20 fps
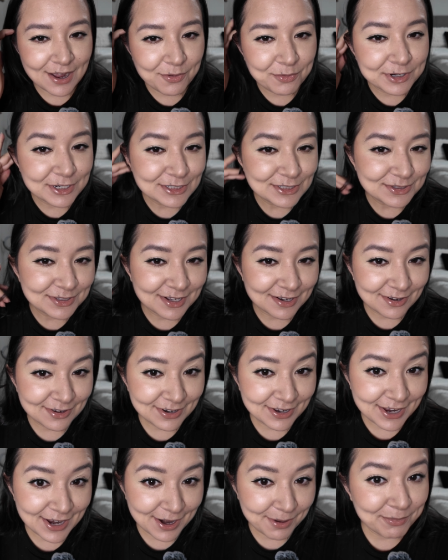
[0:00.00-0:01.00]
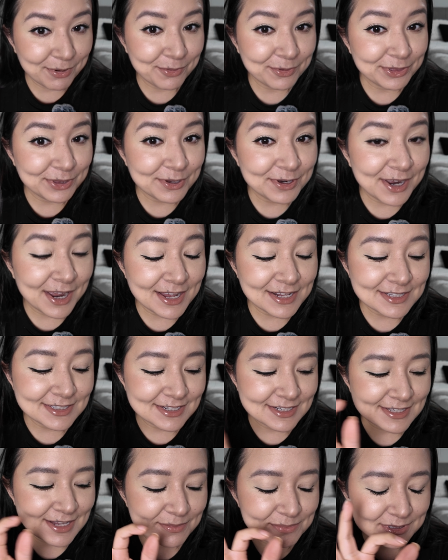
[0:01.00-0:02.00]
not want to do that on camera with you guys
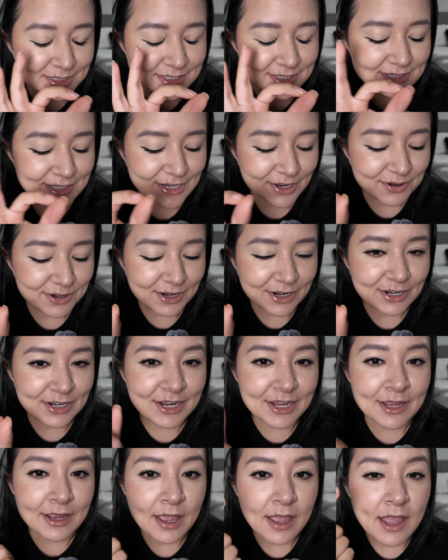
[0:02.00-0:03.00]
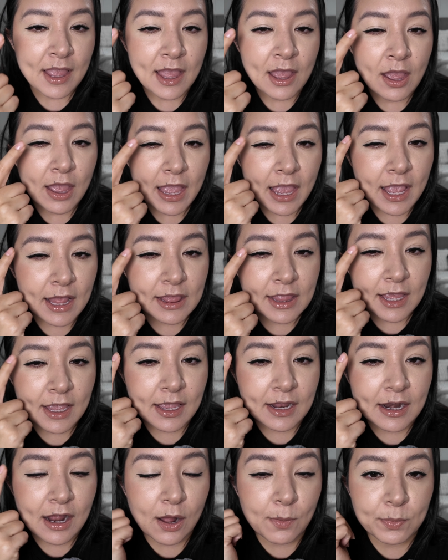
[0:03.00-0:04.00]
because I'm still learning. And
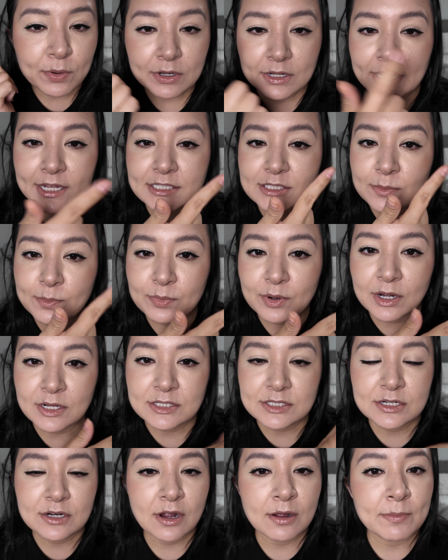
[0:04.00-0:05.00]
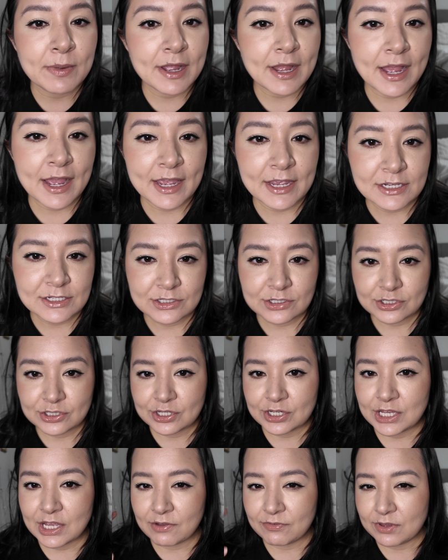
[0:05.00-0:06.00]
then I'll put like some bronzer on my eyes
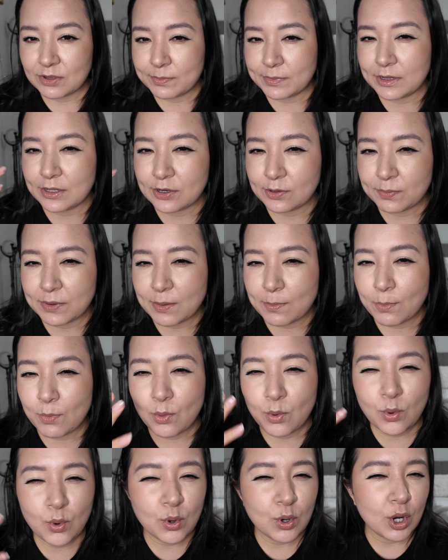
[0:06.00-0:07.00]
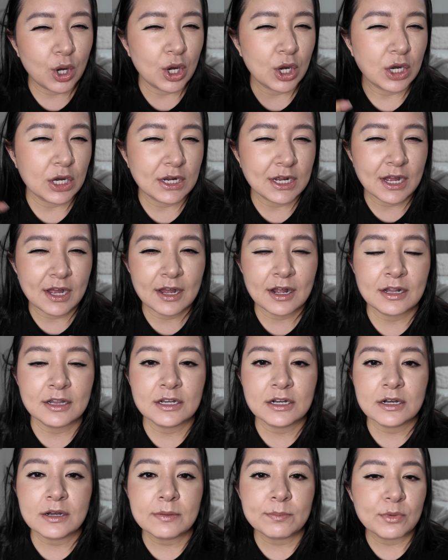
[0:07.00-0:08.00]
just to give them a little bit more
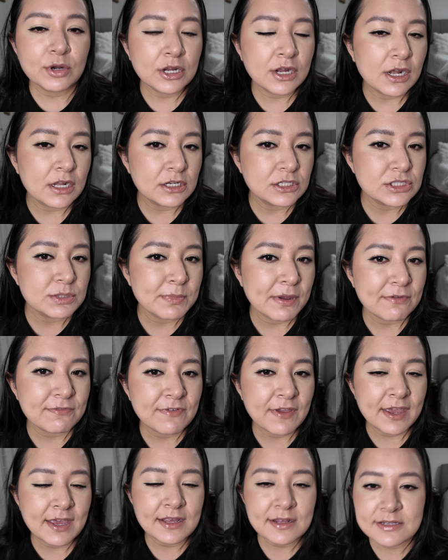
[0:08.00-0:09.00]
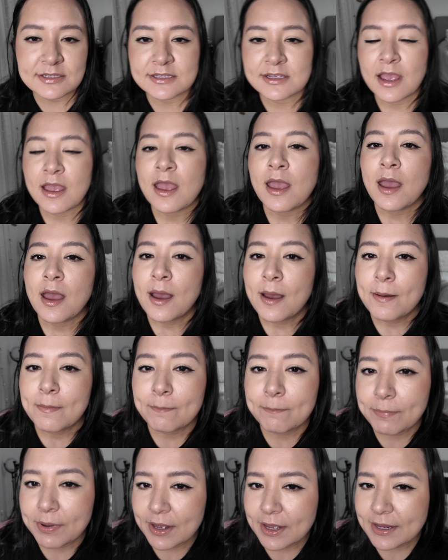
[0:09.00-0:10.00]
color to my face.
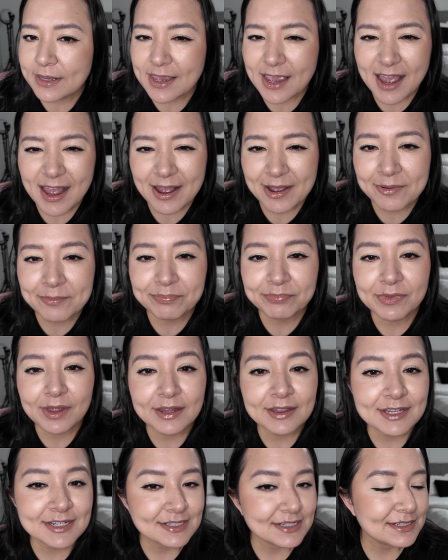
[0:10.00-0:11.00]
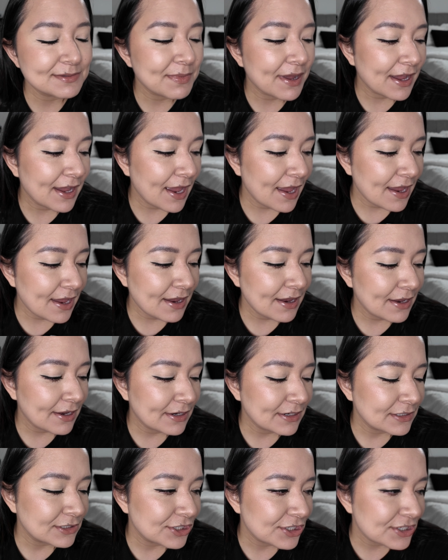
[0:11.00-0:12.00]
But yeah, this is my
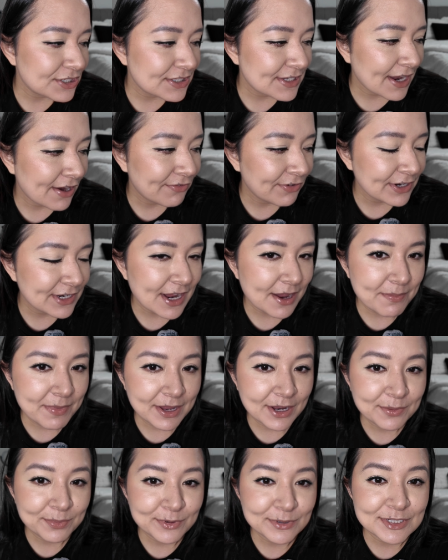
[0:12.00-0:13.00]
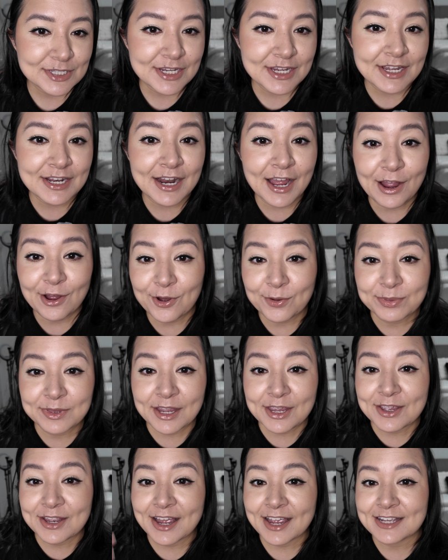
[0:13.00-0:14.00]
just everyday makeup routine. I hope
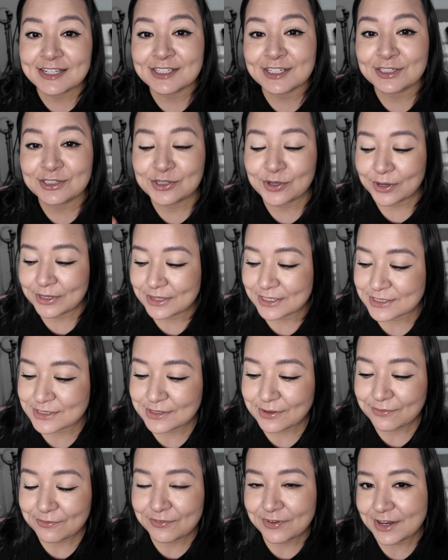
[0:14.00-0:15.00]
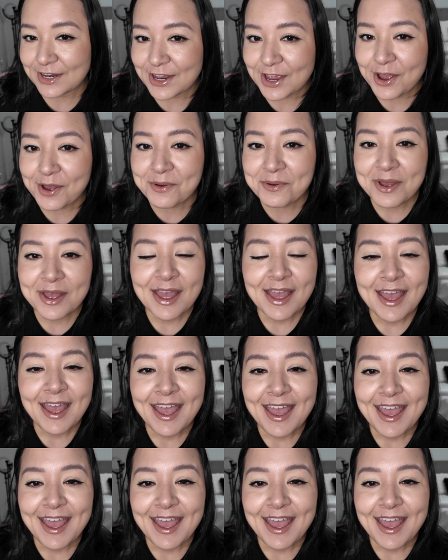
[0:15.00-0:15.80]
that you guys enjoyed this video.